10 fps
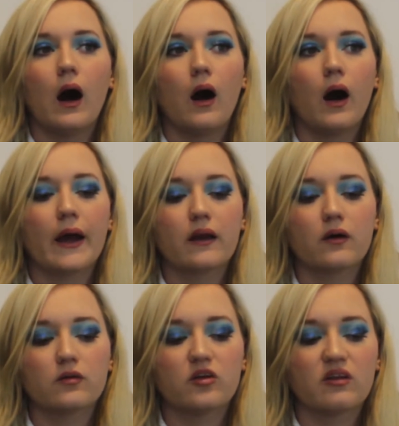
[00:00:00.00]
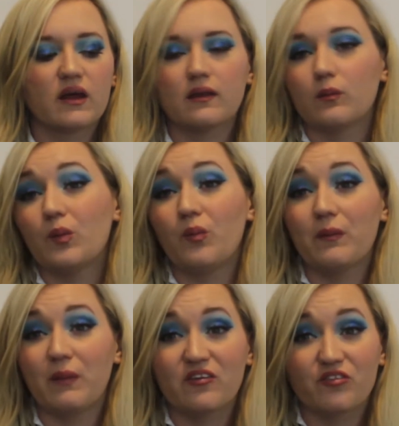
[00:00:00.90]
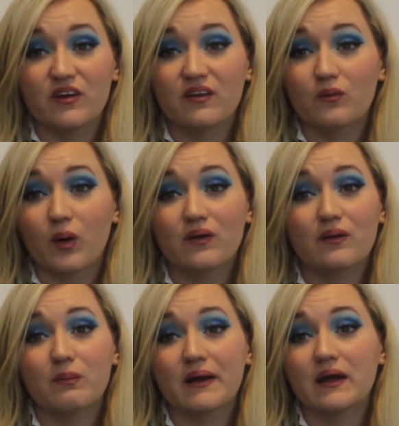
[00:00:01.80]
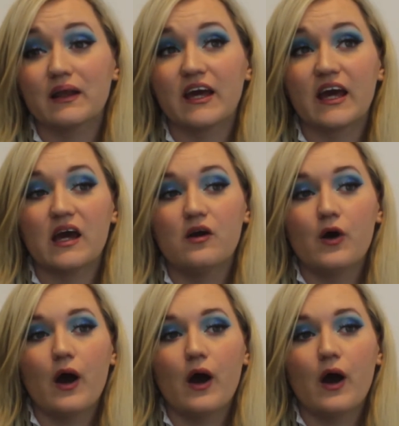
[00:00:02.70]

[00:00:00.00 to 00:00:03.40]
I got to see some of my best friends in the world at the beginning of the year.